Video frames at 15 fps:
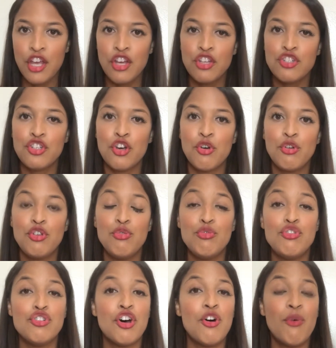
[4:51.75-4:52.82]
So you
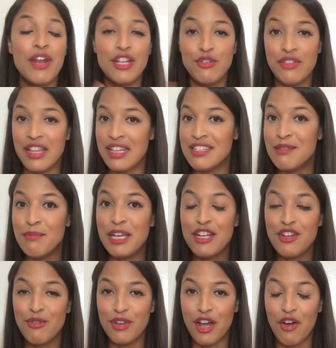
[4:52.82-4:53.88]
don't want to do that. That's a big
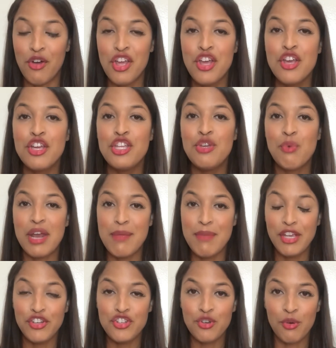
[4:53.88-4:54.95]
no-no. You want to
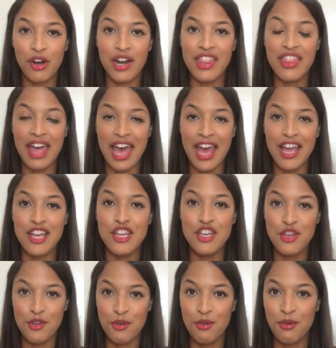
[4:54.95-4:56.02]
make sure that
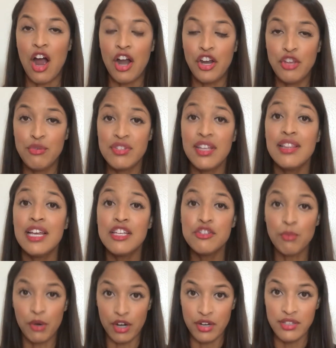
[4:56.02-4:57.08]
you are using less
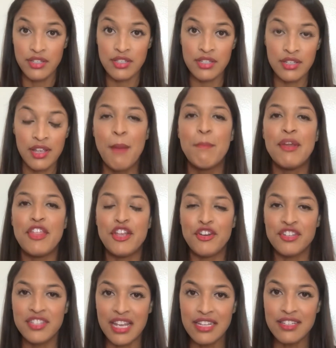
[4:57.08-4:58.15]
words, but that your
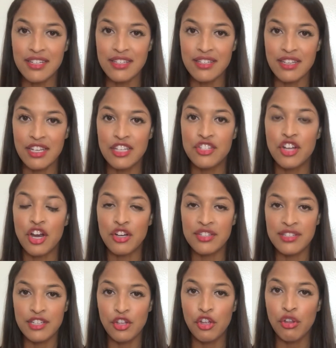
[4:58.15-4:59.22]
sentences are
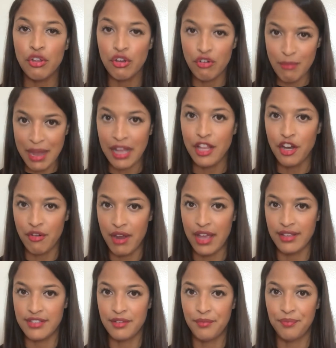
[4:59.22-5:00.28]
still grammatically
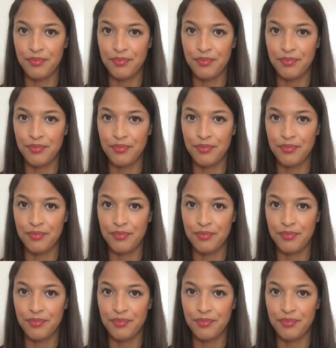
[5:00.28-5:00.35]
correct.